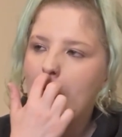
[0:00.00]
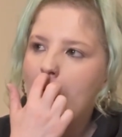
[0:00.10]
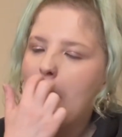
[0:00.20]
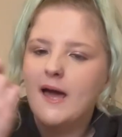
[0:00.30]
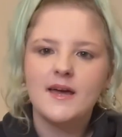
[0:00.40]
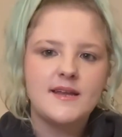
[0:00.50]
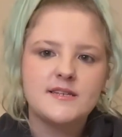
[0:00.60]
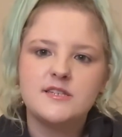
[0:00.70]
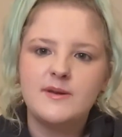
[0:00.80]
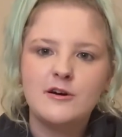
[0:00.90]
I can
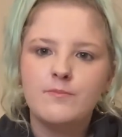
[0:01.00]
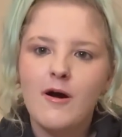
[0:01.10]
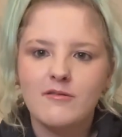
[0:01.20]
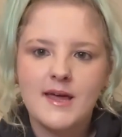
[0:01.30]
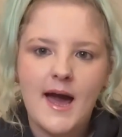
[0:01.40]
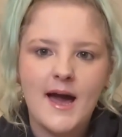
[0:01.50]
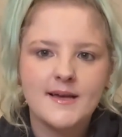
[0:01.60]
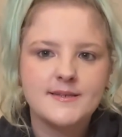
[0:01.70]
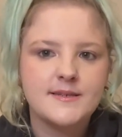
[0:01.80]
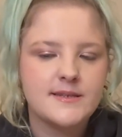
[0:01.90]
listen to my little
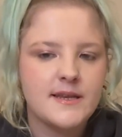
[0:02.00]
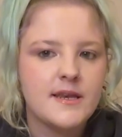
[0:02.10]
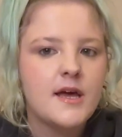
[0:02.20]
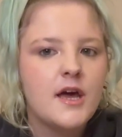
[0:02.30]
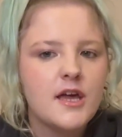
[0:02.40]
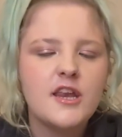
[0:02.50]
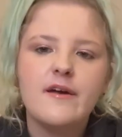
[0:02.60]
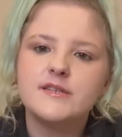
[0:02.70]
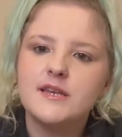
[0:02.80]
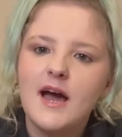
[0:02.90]
podcasts, and you know,
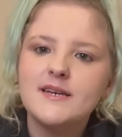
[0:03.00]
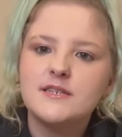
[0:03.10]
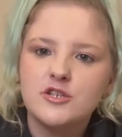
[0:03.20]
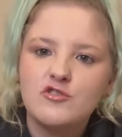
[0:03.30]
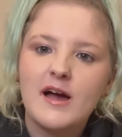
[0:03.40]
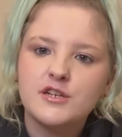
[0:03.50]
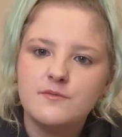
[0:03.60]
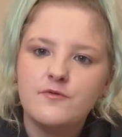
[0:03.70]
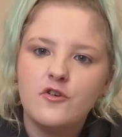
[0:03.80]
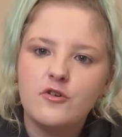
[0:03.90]
it's a nice
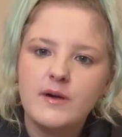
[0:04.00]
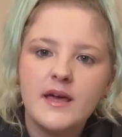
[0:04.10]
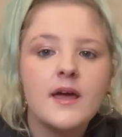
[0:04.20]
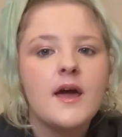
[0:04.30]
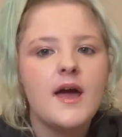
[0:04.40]
distraction for me.